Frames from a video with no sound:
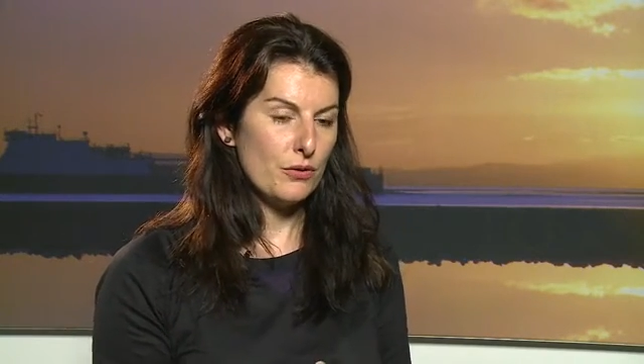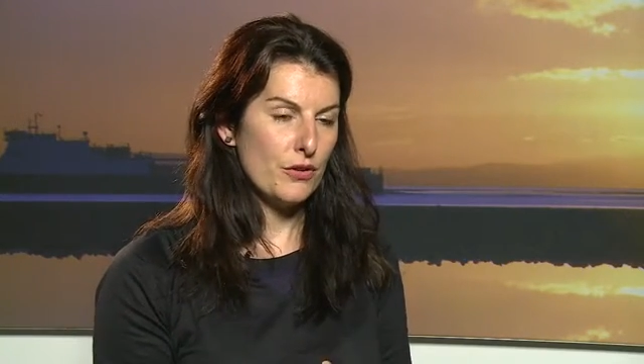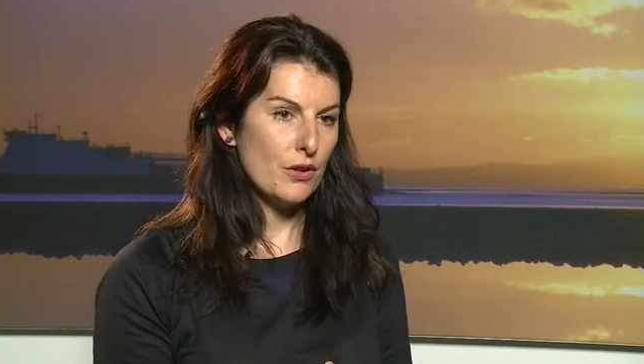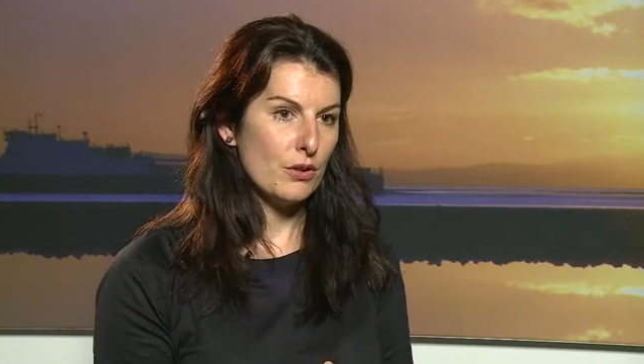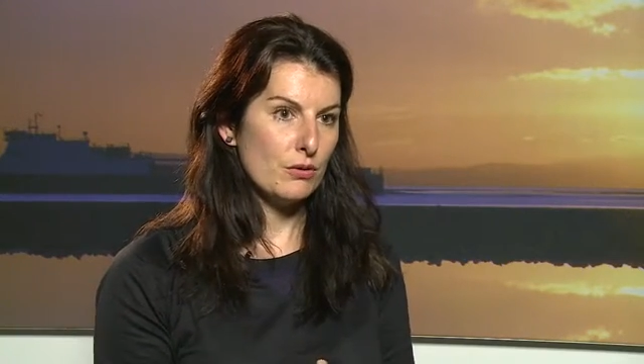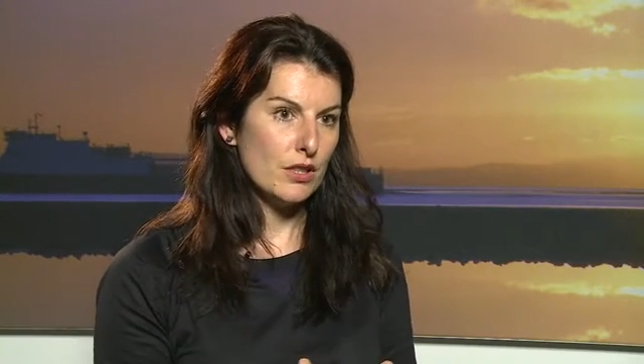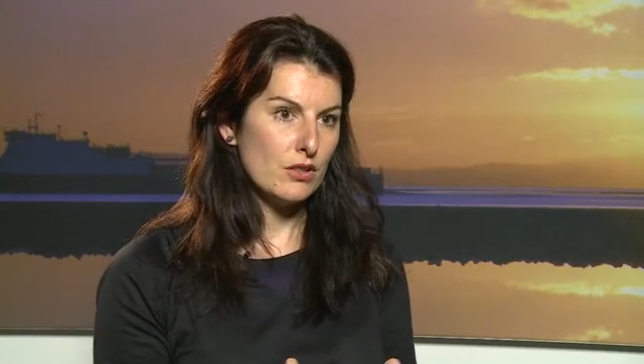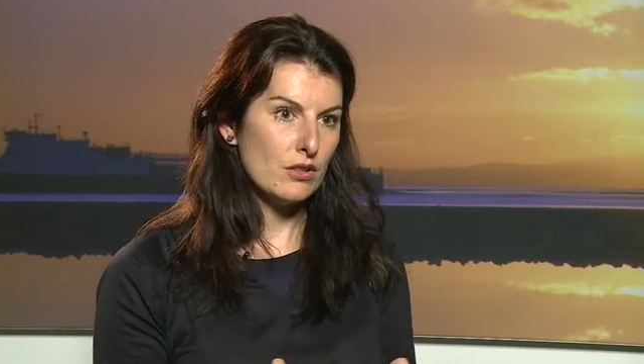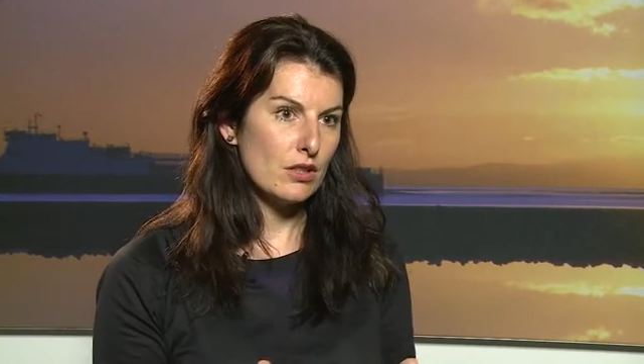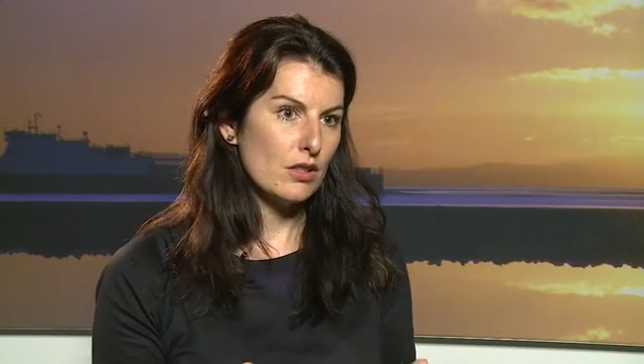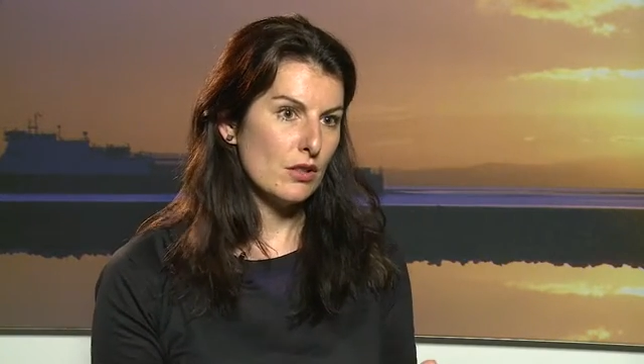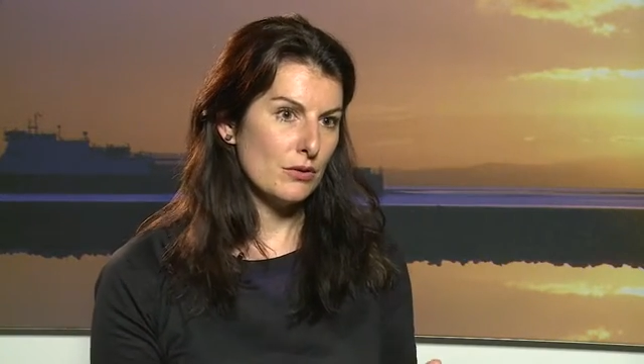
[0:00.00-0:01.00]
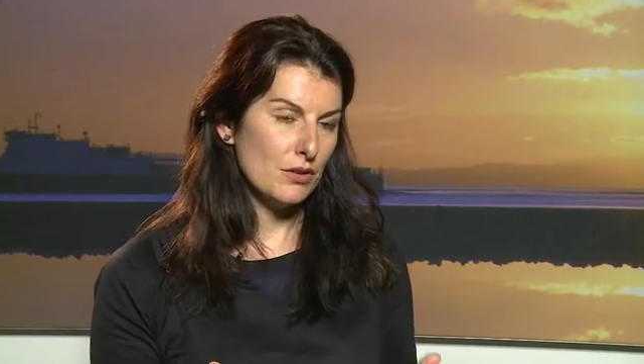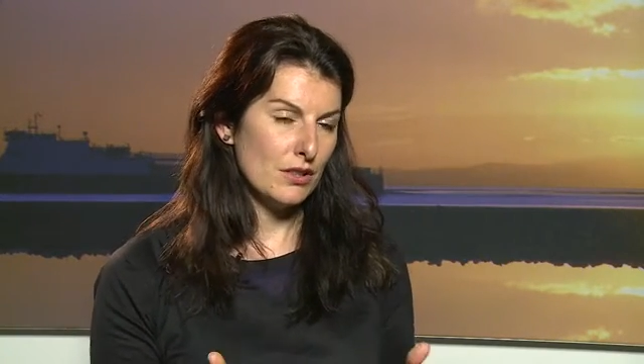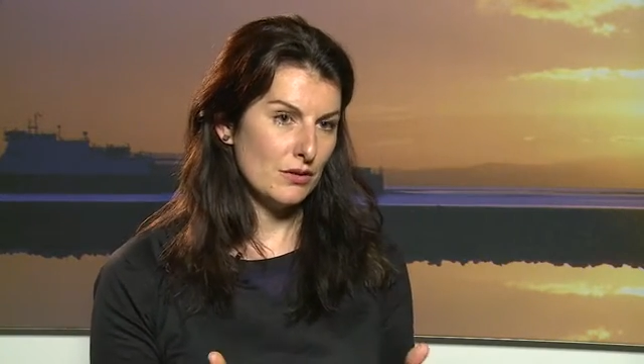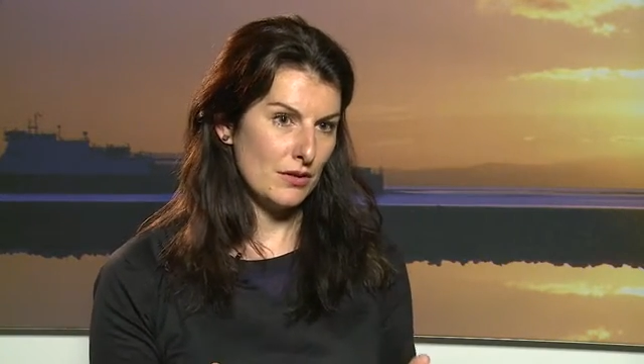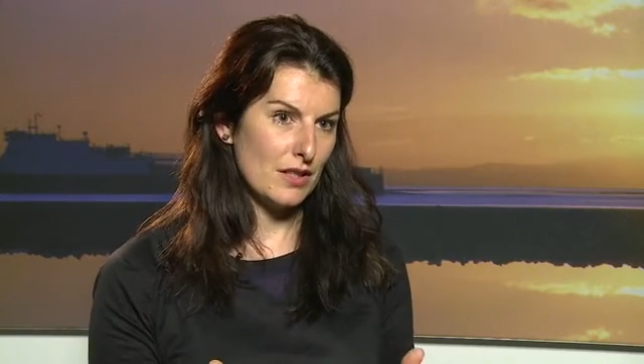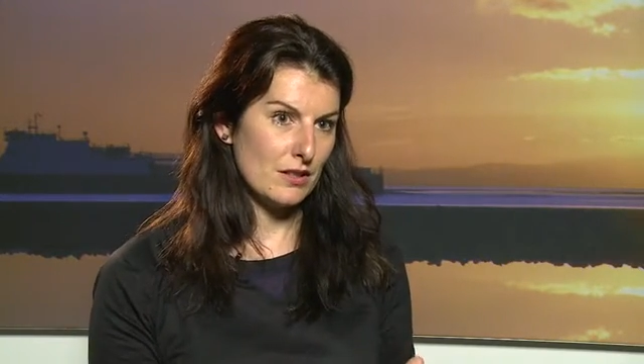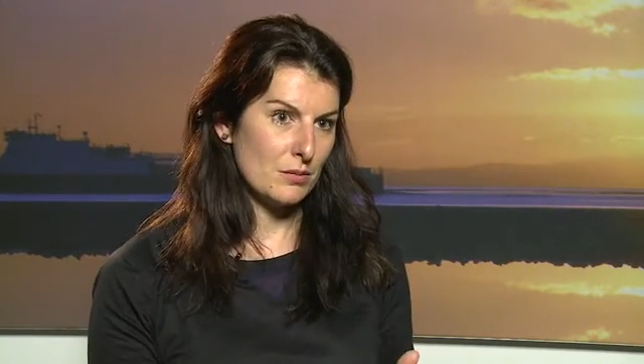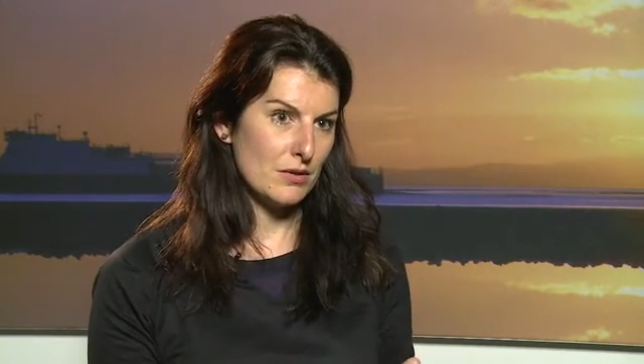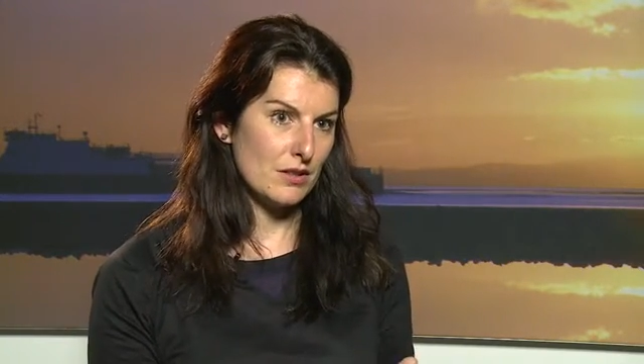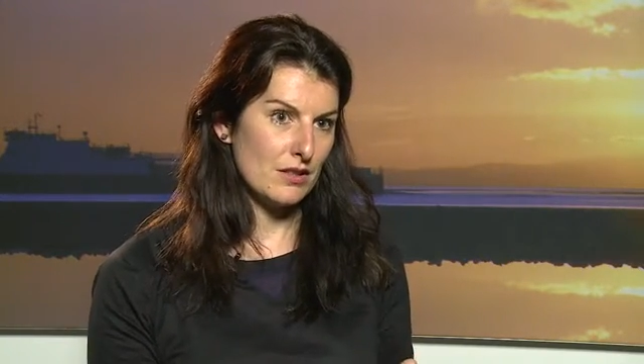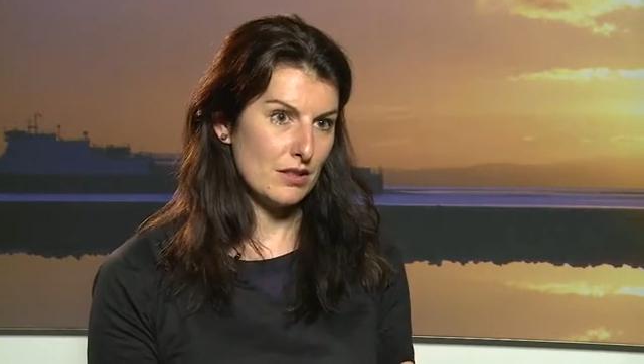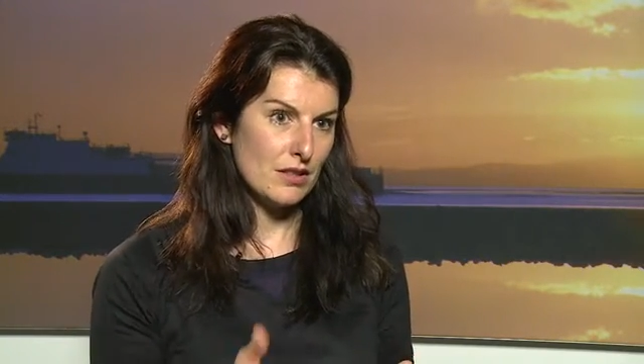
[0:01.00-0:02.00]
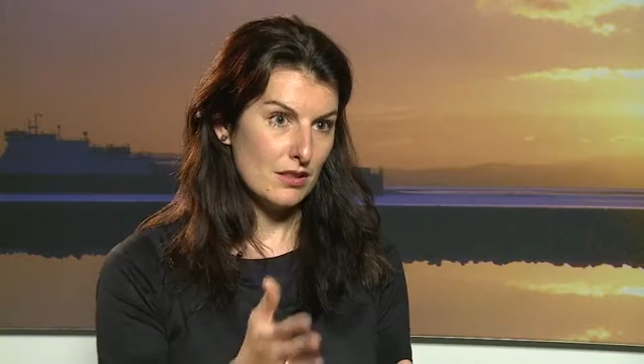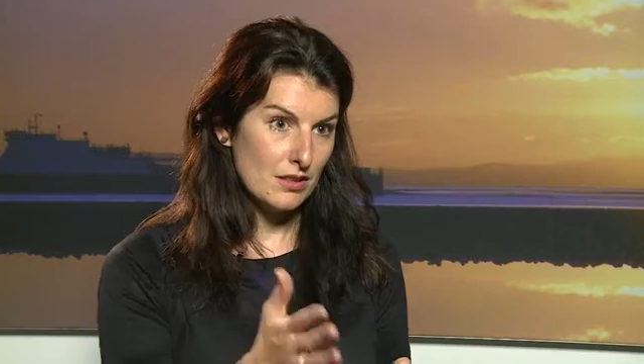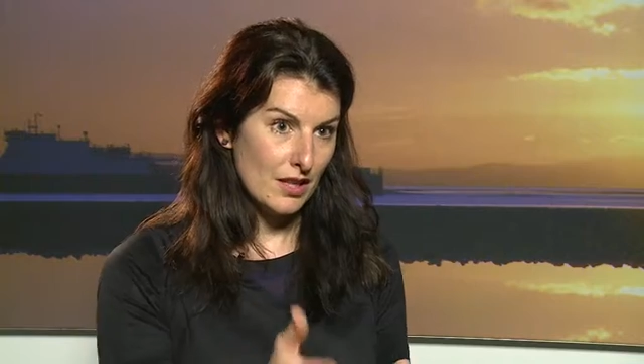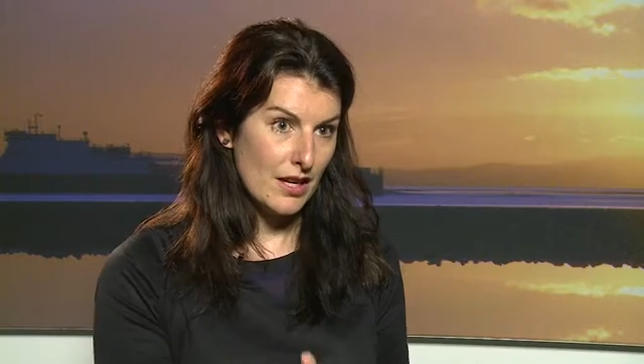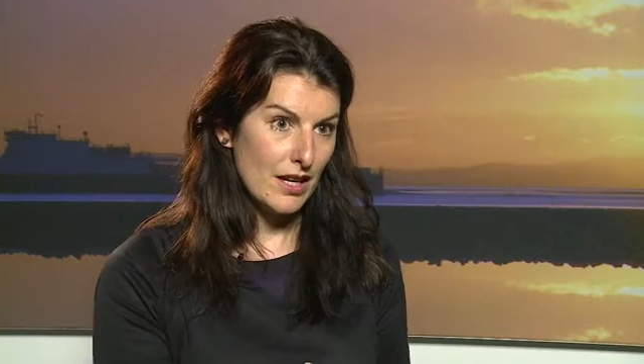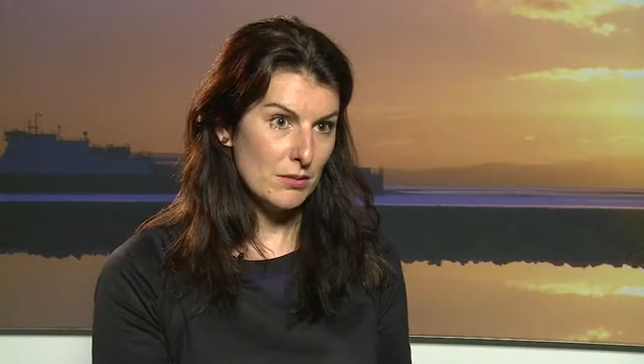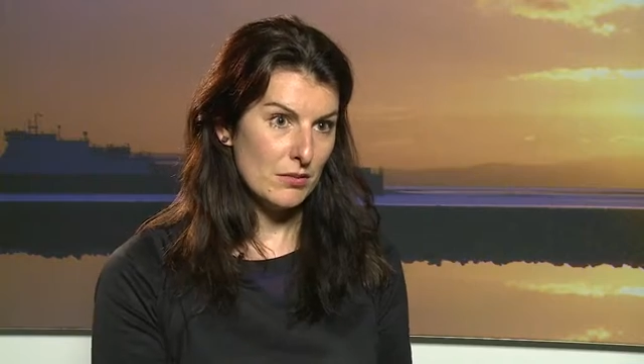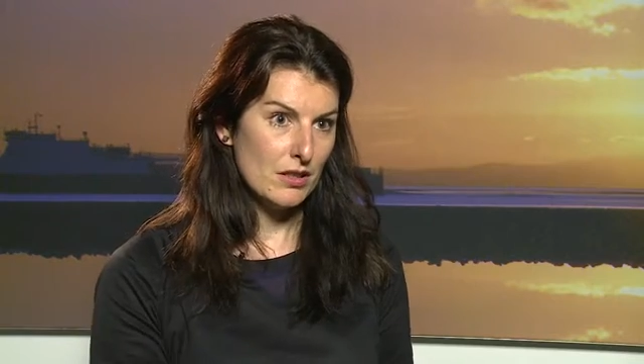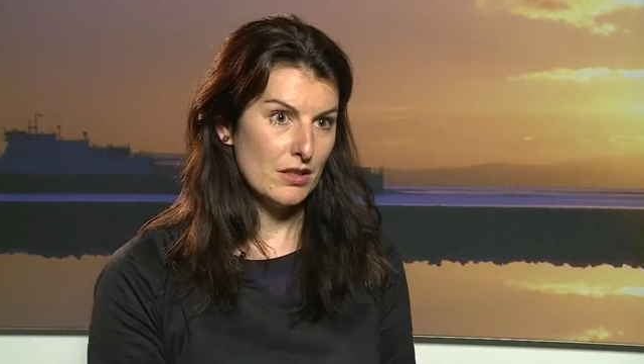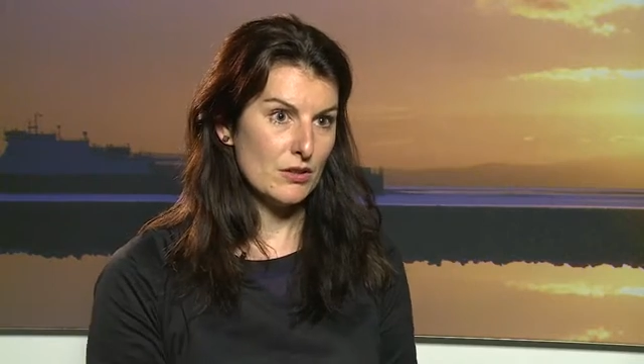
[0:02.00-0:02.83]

the return of investment time,